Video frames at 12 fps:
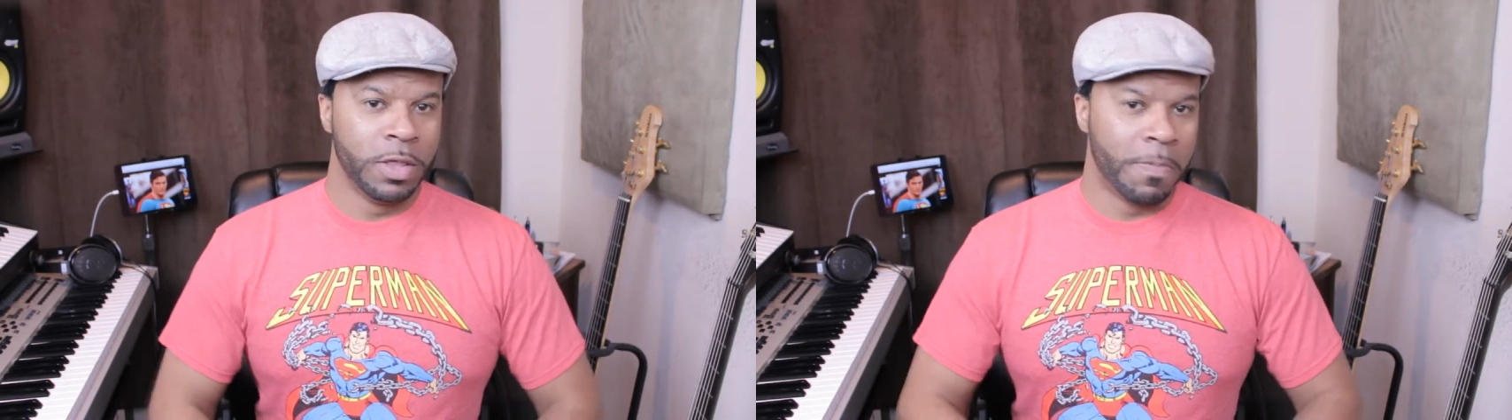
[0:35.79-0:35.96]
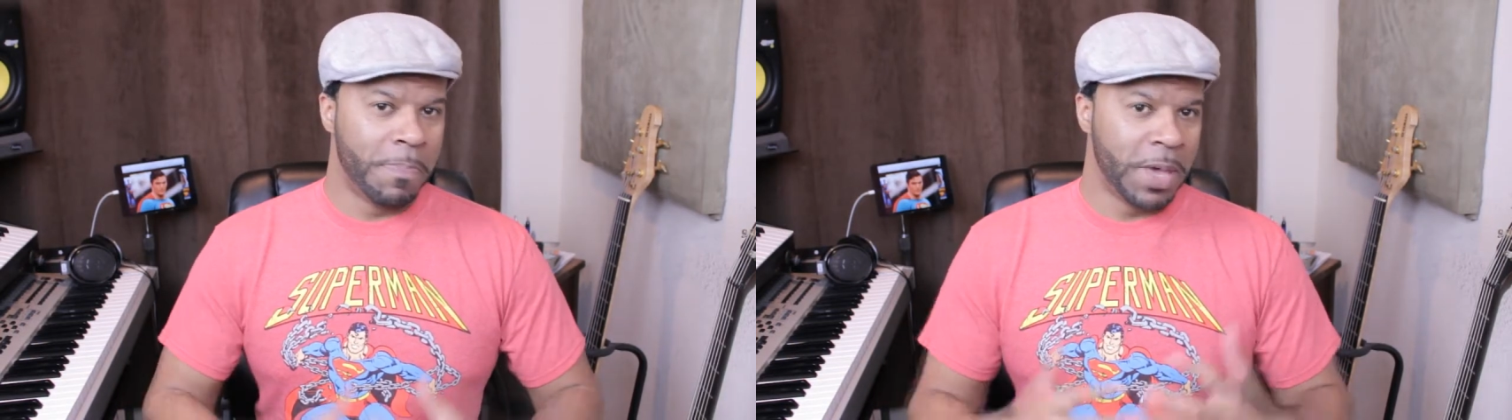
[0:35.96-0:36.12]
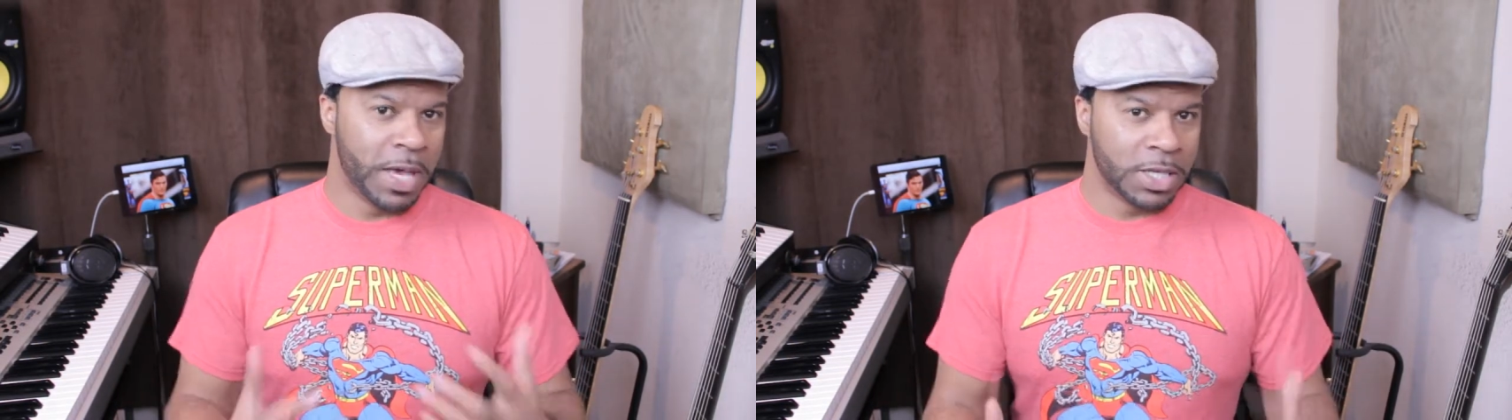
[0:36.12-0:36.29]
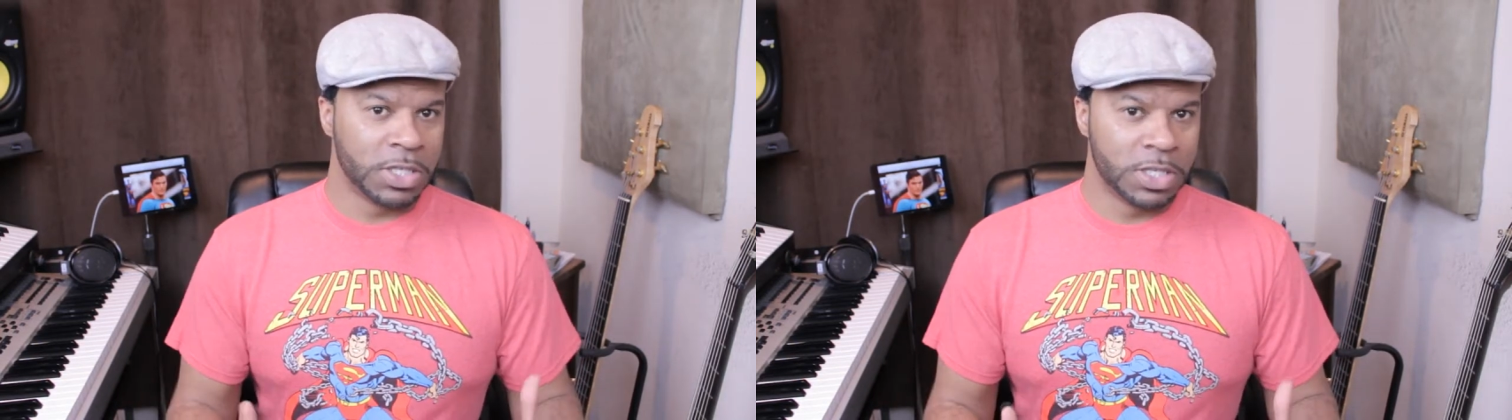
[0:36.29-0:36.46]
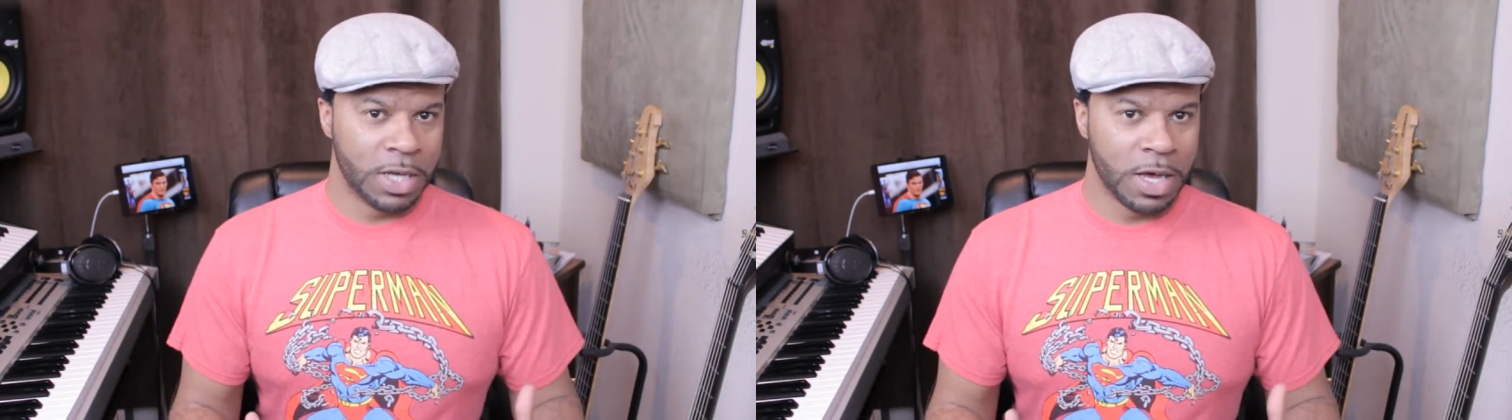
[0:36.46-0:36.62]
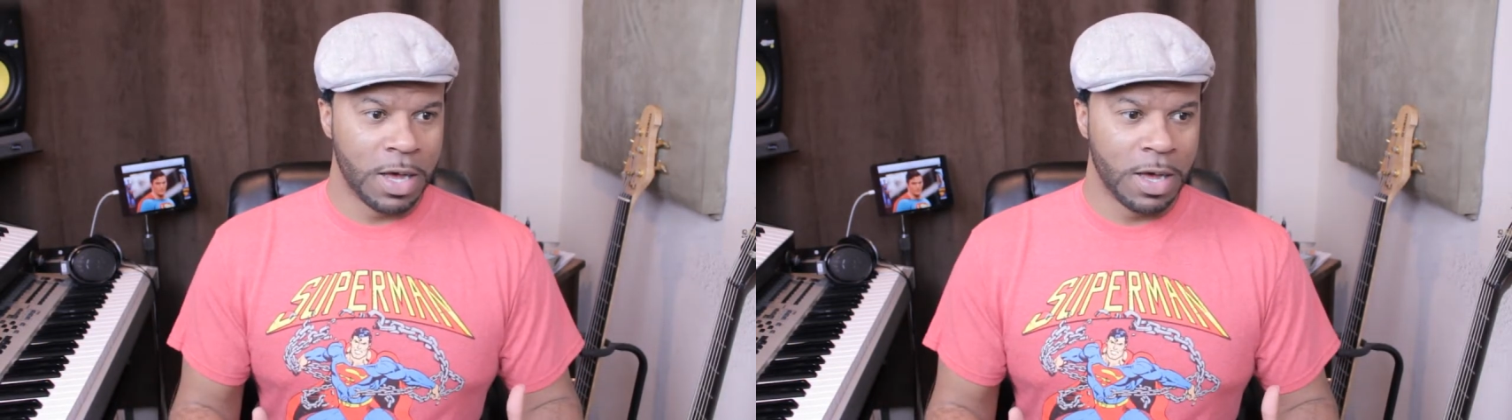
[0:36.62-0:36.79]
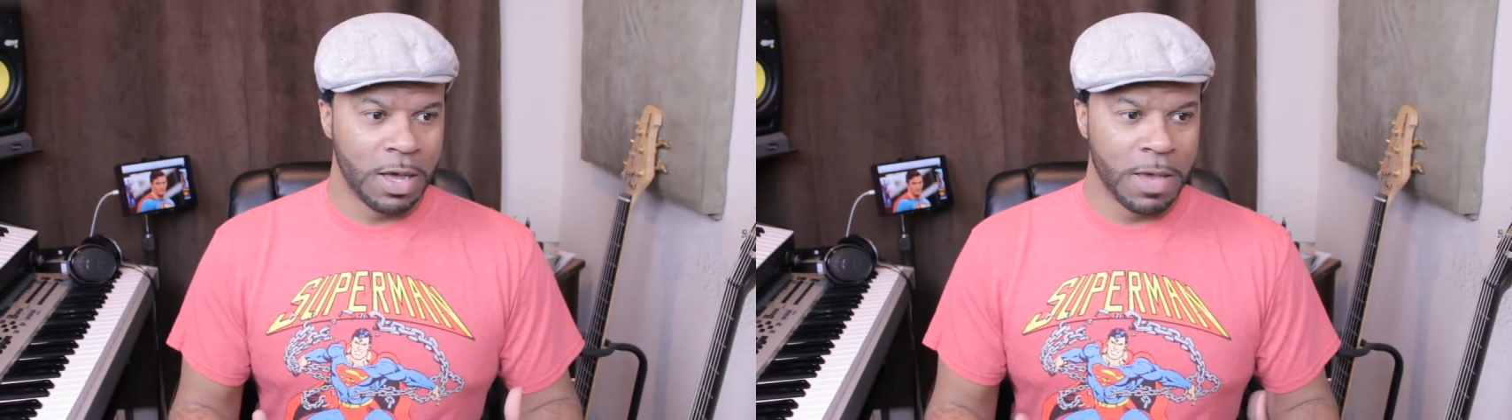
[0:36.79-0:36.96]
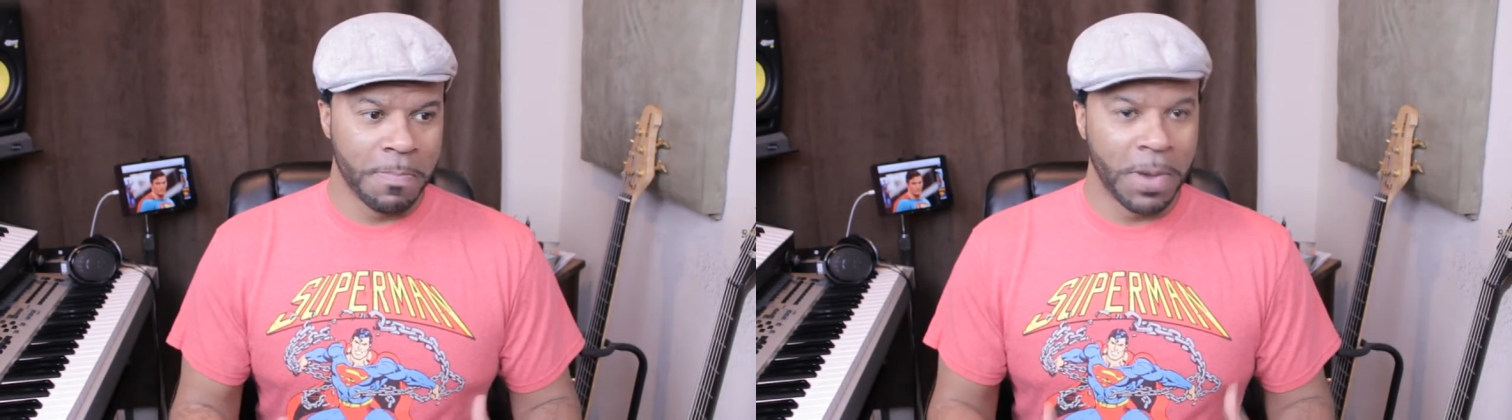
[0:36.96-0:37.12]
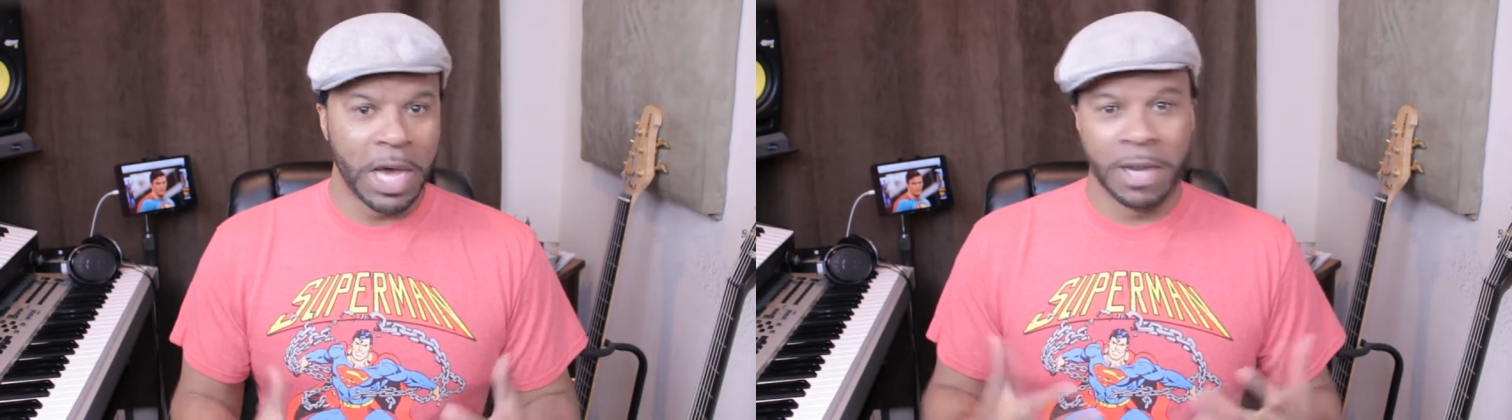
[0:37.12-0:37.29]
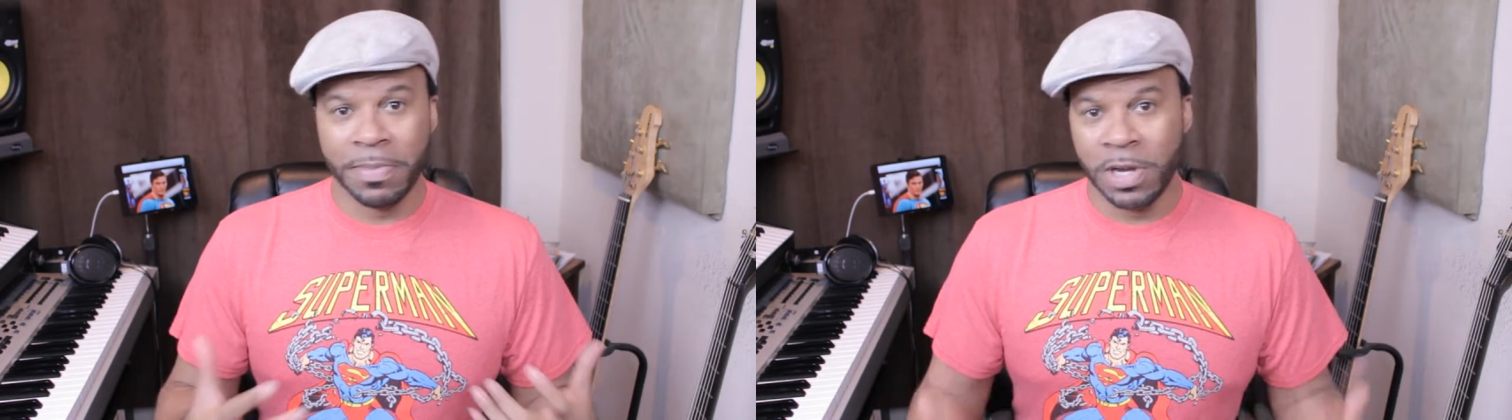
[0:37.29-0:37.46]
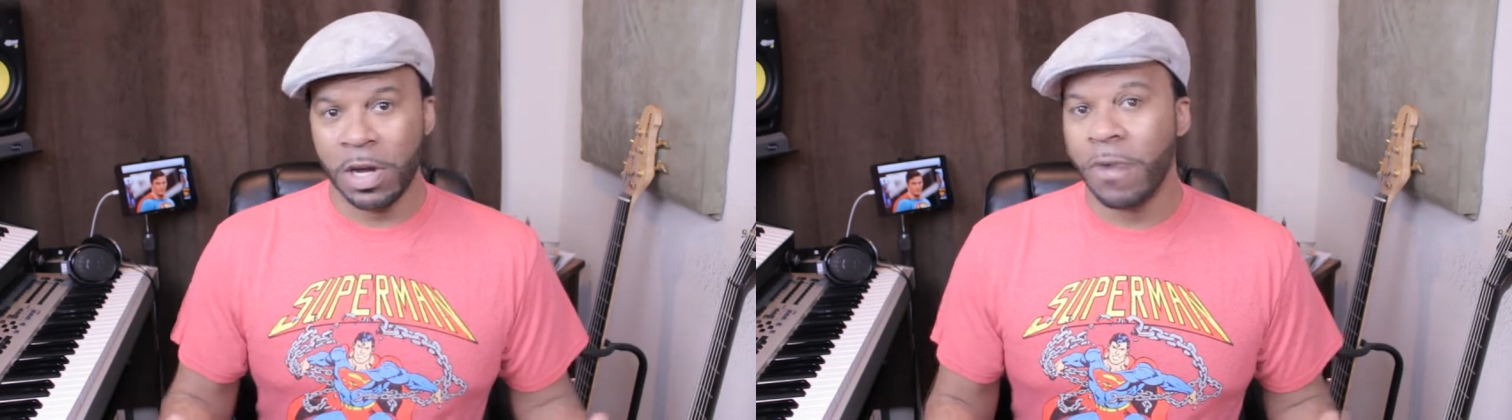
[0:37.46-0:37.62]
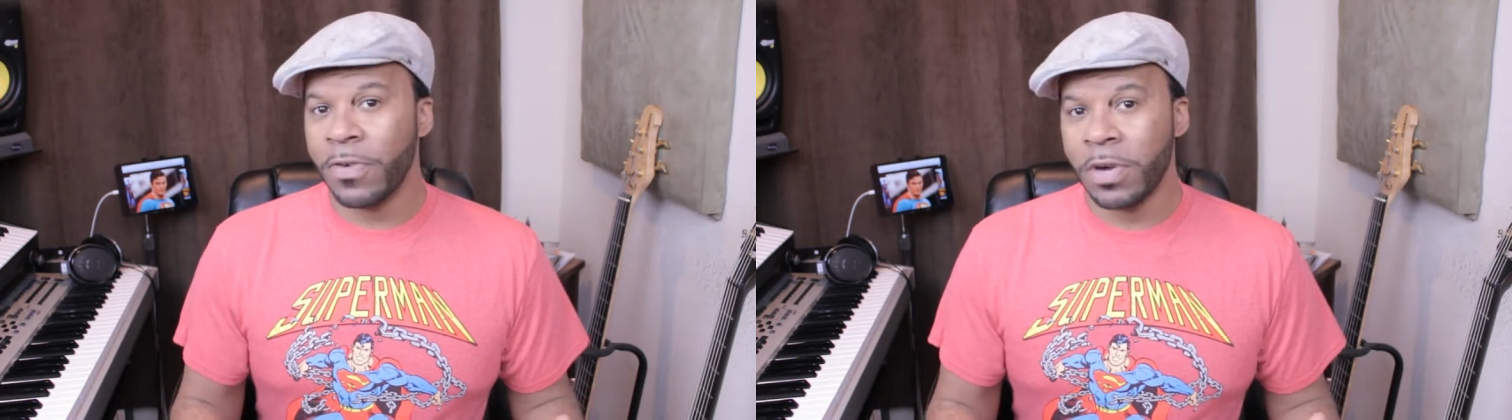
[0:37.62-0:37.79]
the best
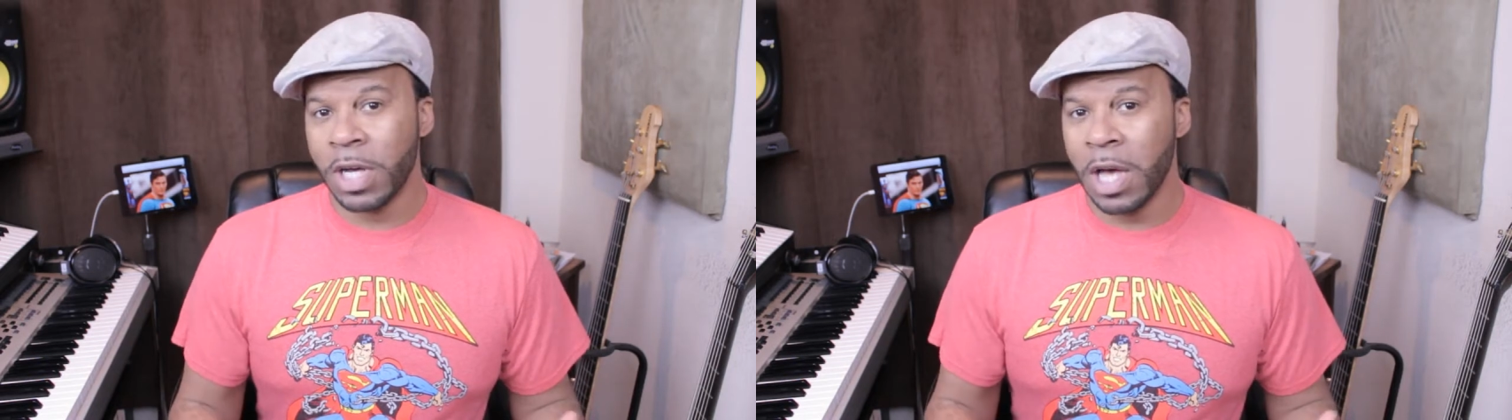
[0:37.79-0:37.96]
embodiment of a